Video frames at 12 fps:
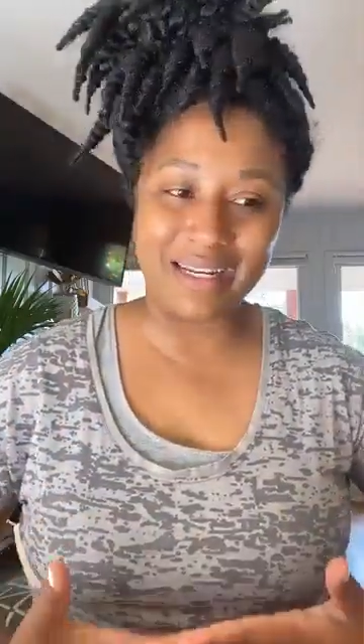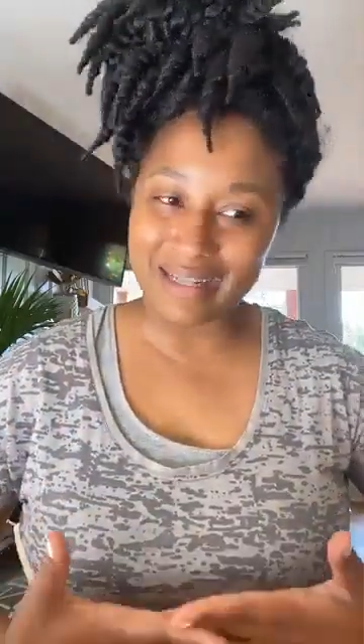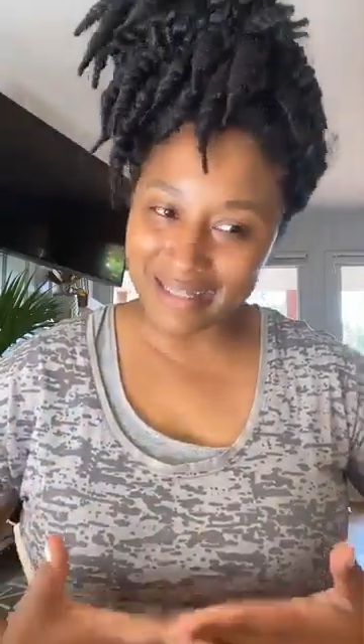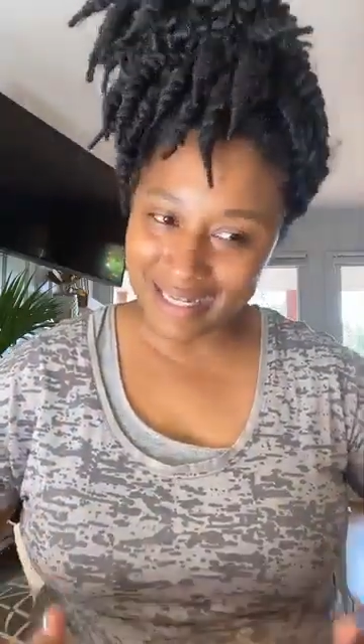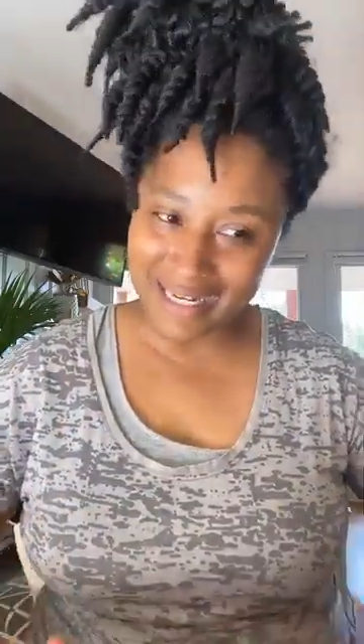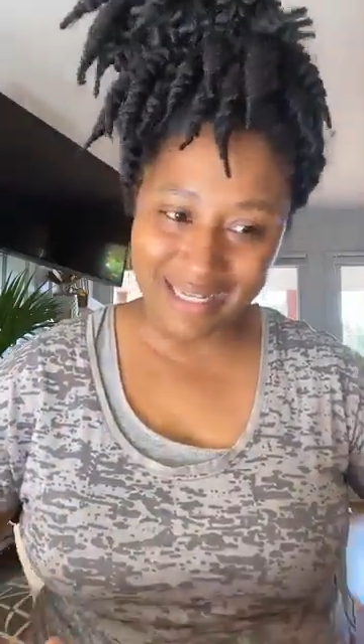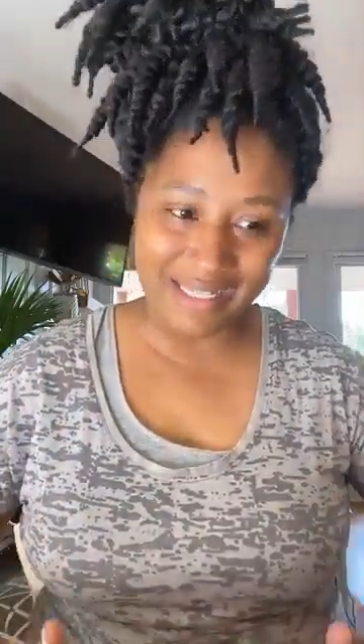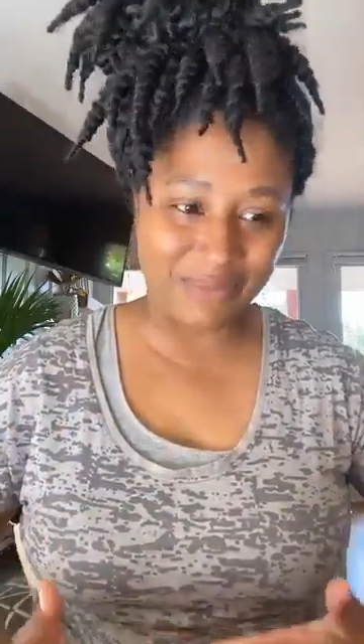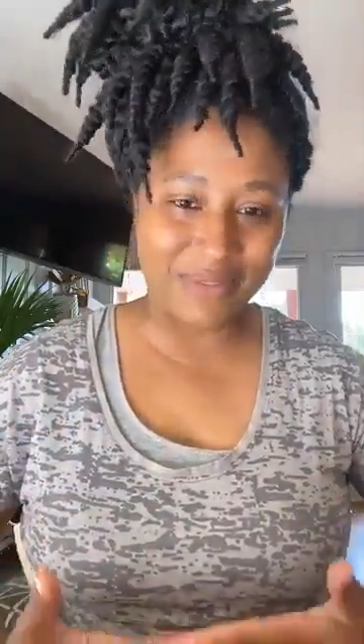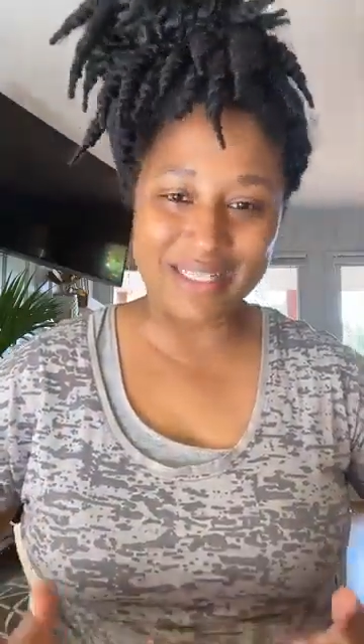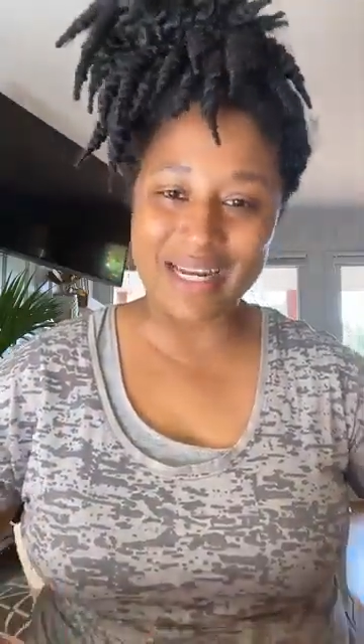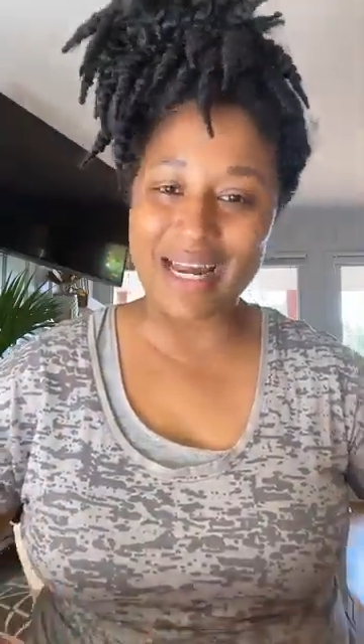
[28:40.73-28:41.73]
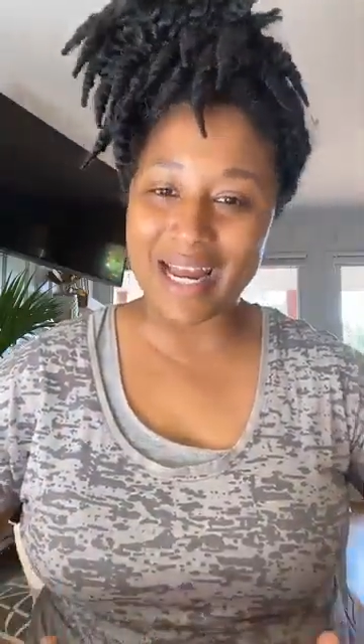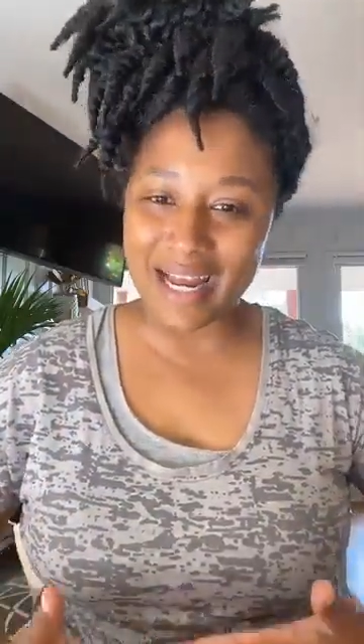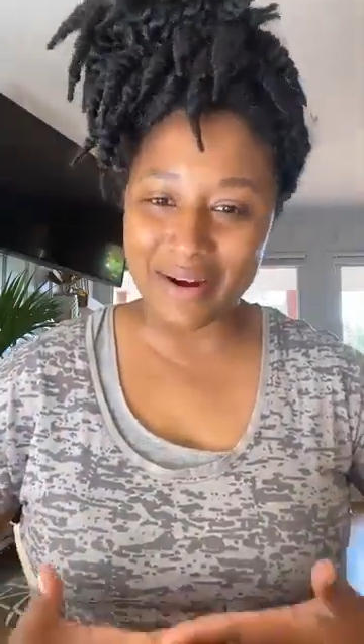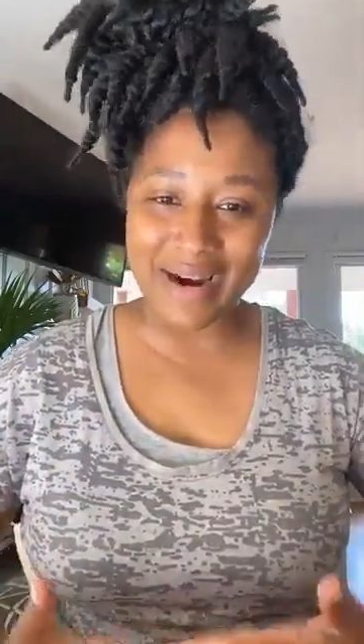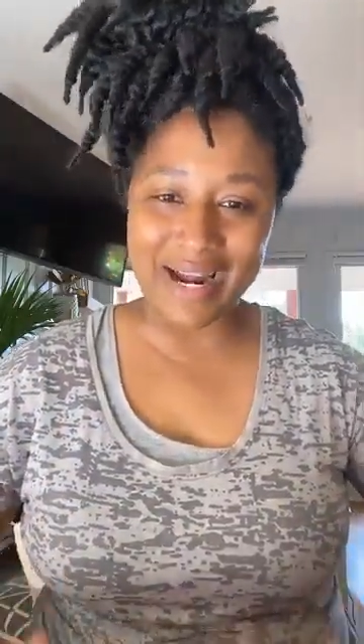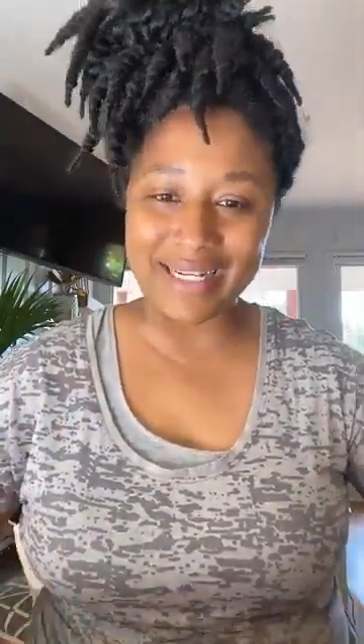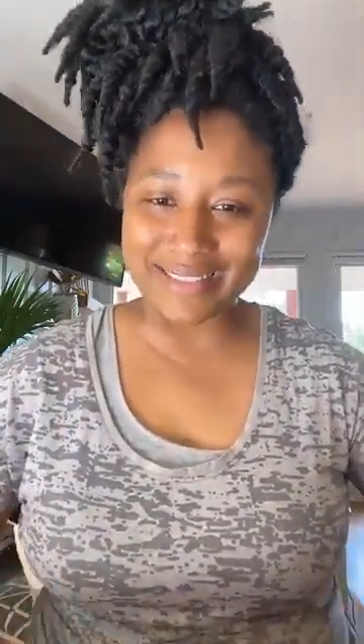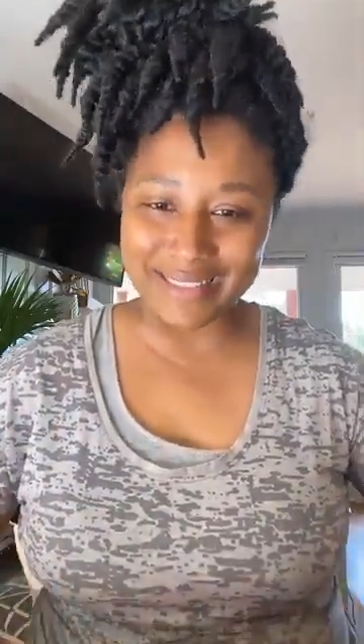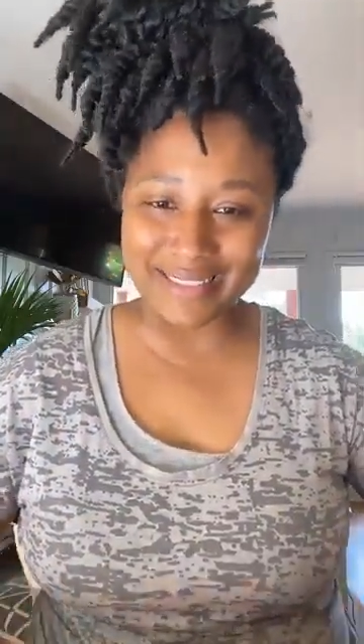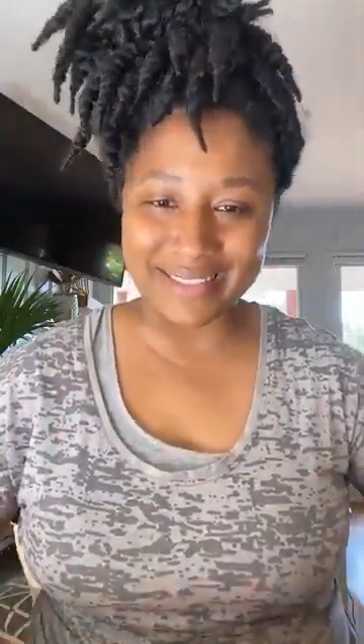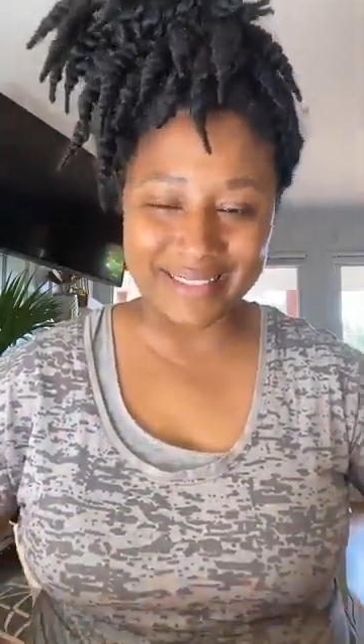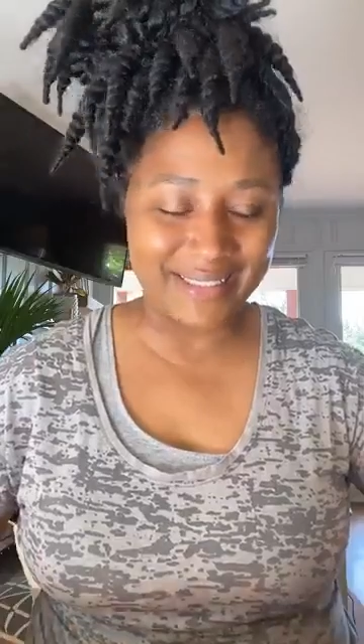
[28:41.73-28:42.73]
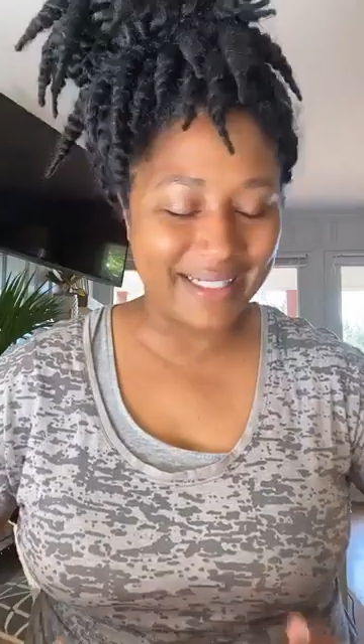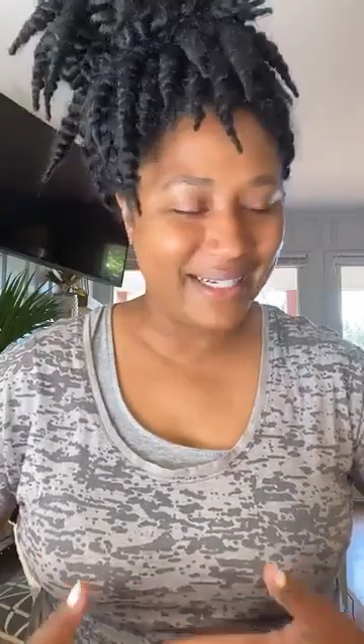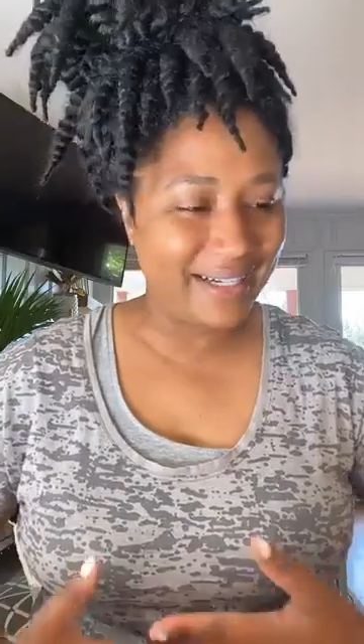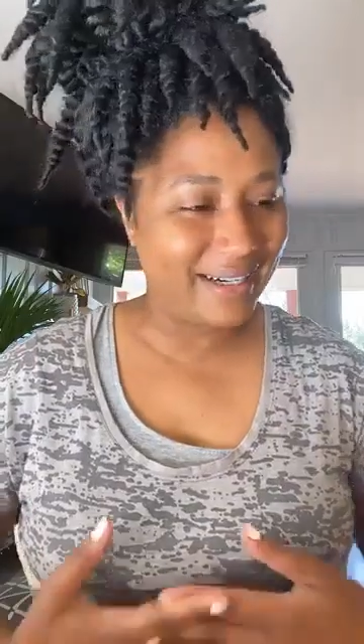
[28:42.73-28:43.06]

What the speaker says: and again, it was not our idea